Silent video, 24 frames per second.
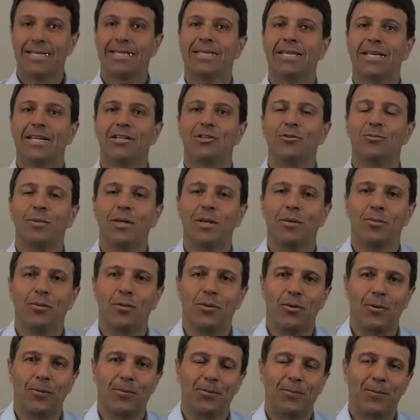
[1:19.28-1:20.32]

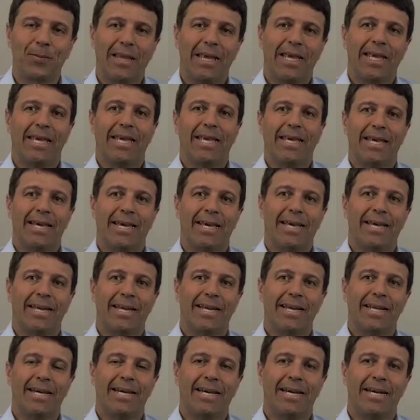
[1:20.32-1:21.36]
salespeople.
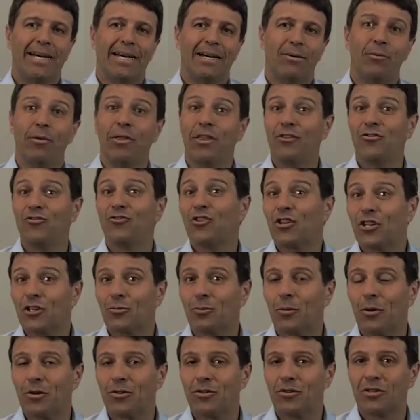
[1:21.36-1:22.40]
And within
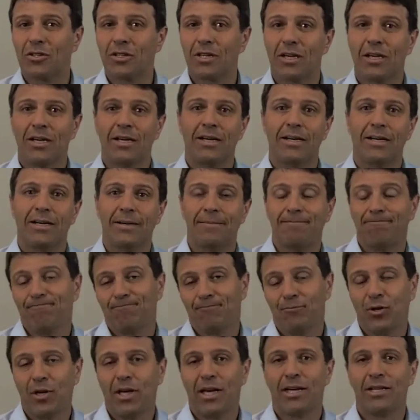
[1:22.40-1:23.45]
6 months
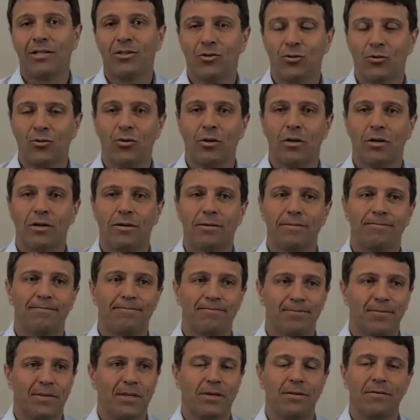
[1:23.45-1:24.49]
we had to
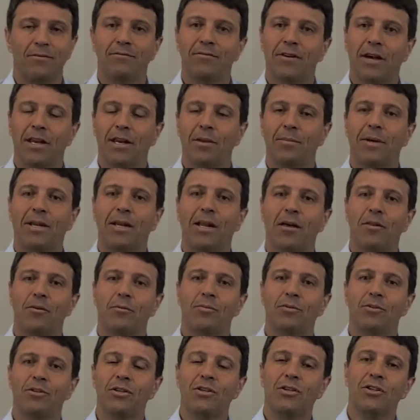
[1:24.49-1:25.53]
find him
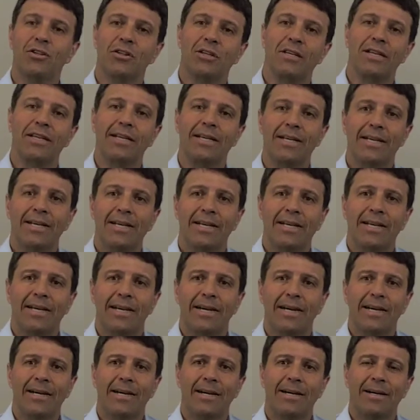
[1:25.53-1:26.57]
another position.
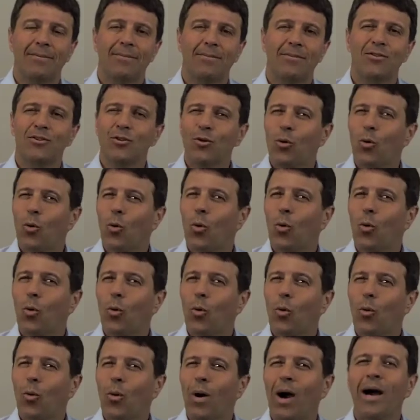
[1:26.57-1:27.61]
So
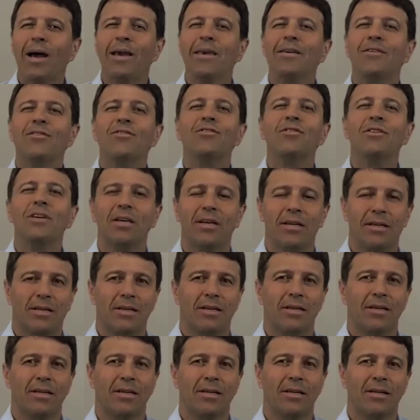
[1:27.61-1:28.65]
why is
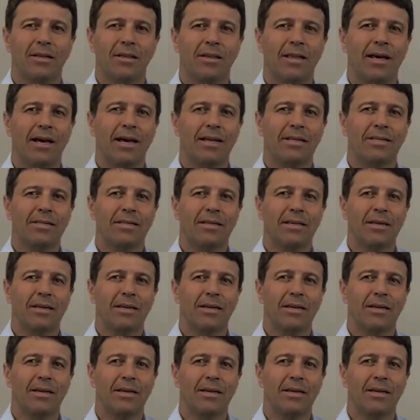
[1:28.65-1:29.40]
it that